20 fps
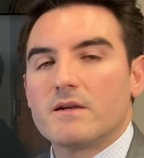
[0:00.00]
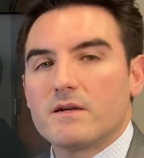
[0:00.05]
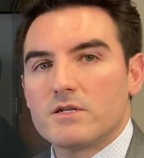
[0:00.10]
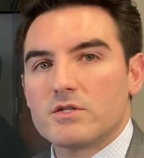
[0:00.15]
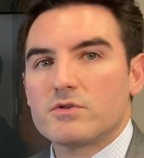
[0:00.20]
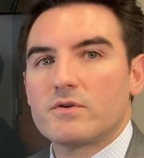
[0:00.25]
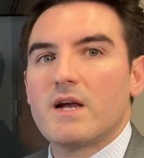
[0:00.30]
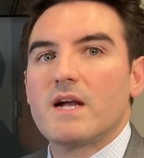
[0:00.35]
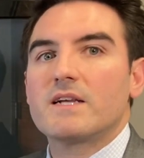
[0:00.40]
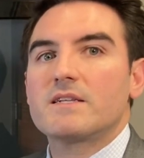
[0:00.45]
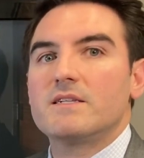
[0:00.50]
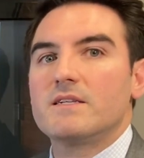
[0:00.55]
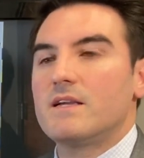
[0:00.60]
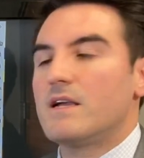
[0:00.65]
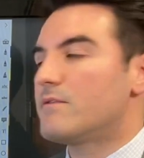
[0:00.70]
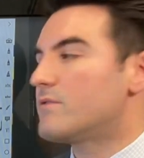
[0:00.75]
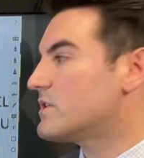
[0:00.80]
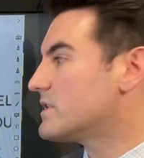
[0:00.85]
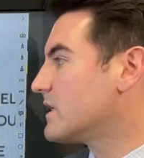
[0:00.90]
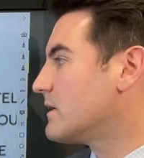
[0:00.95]
contracting
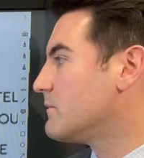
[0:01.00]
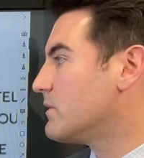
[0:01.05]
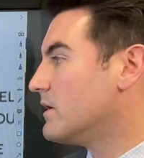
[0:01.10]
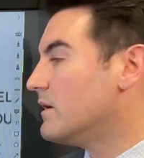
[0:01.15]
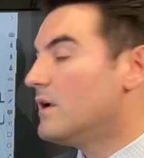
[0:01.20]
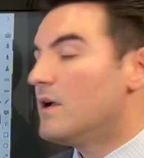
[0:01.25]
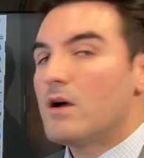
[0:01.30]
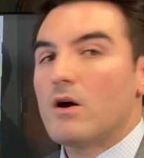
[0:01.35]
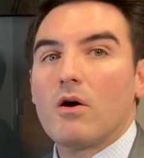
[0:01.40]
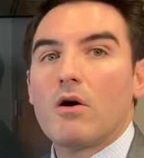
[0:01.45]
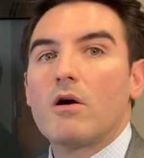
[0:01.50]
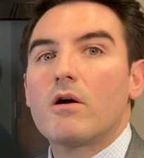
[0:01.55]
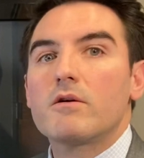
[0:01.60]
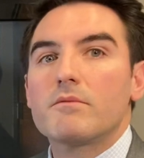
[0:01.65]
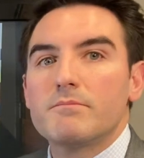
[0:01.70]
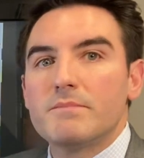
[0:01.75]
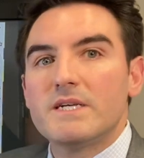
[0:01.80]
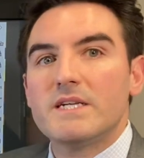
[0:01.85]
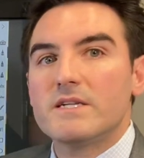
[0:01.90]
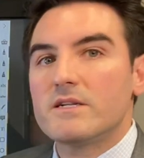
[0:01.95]
every time a
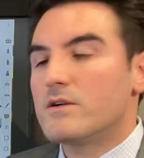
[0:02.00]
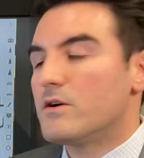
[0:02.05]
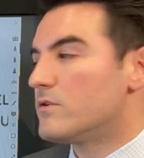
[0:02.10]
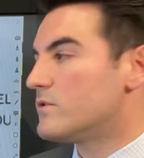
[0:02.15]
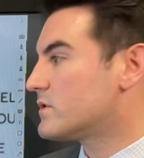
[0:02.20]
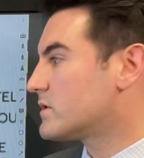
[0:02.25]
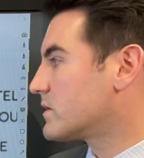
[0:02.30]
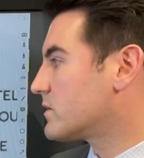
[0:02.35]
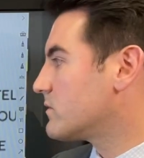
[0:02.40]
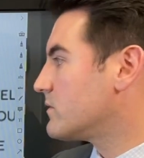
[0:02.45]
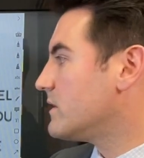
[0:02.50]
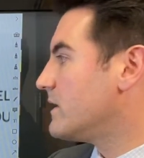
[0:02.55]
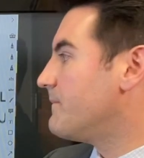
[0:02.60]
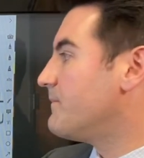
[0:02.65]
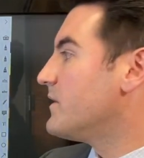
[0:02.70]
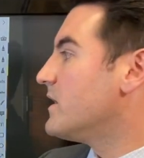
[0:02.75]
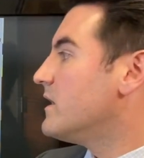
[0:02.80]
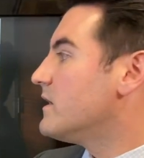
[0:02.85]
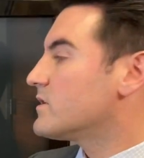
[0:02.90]
heartbeat goes through it.